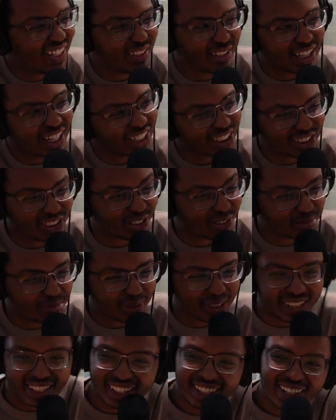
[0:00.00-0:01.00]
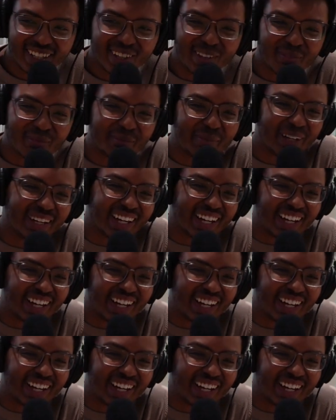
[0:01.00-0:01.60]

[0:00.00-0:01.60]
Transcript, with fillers: Than like should be. Yeah. But